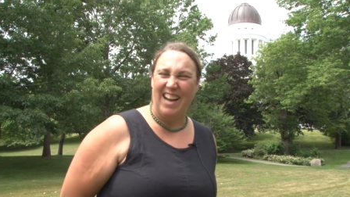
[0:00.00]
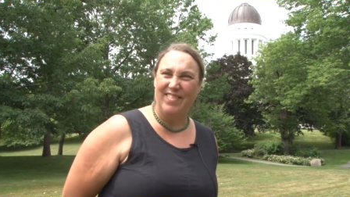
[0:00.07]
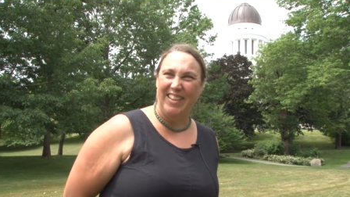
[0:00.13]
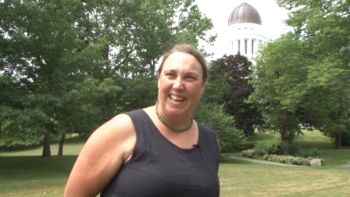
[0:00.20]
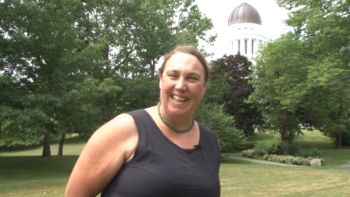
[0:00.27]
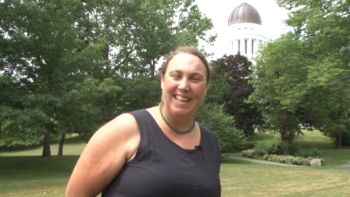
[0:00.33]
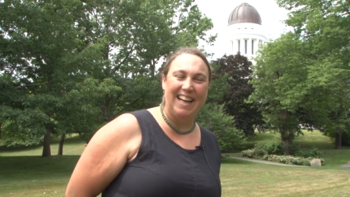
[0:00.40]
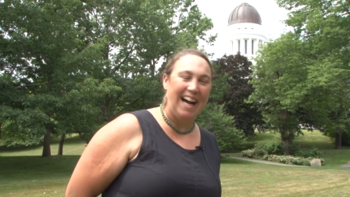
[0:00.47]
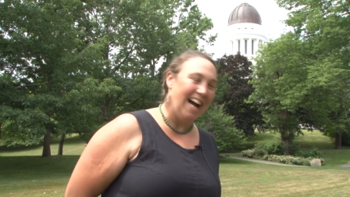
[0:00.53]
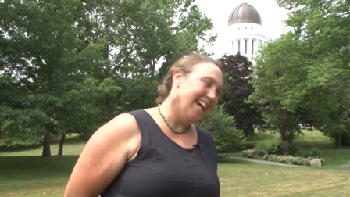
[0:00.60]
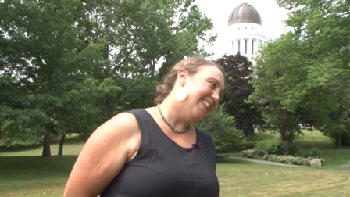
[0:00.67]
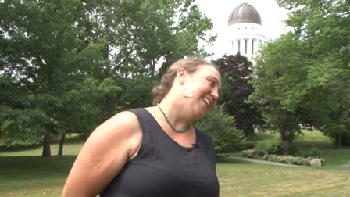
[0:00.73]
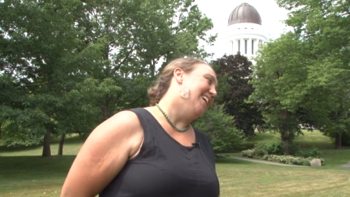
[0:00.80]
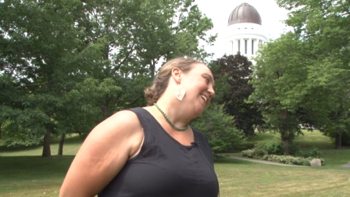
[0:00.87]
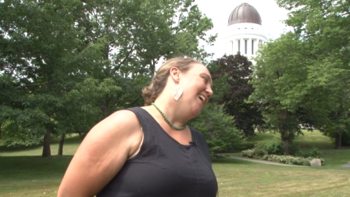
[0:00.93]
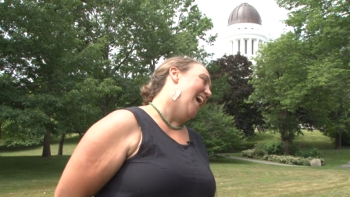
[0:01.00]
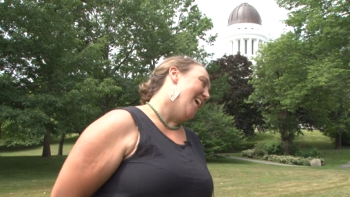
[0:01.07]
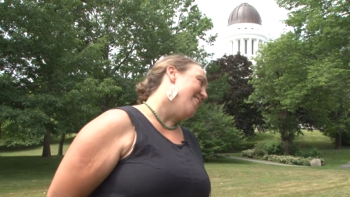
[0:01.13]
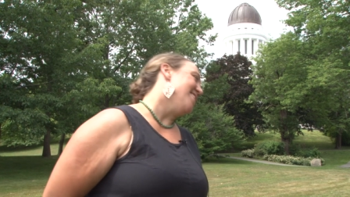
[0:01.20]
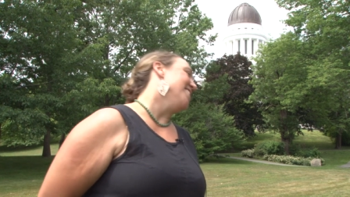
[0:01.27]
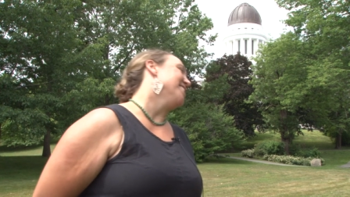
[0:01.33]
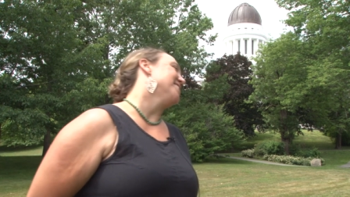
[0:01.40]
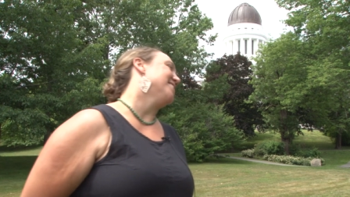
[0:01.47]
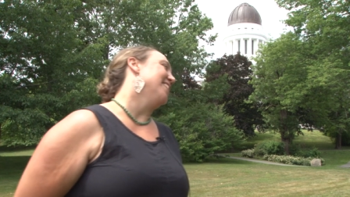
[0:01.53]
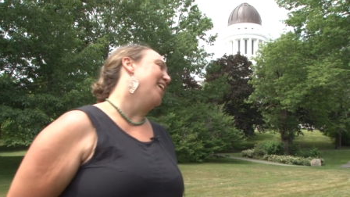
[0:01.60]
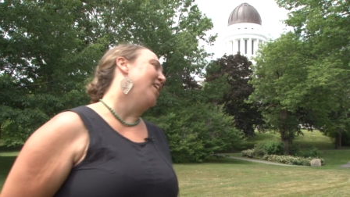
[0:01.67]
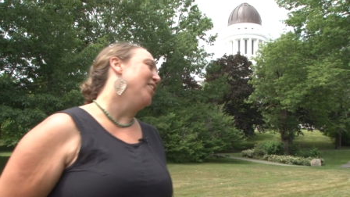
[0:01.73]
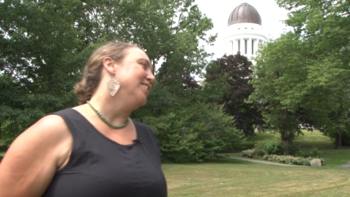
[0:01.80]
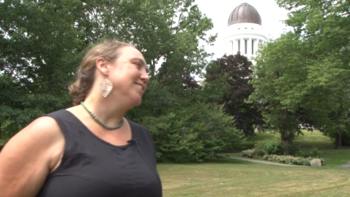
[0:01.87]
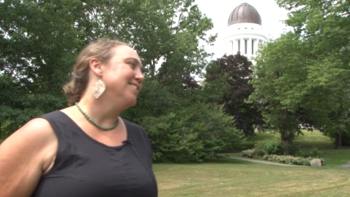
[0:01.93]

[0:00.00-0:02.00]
I mean, I, th I think so.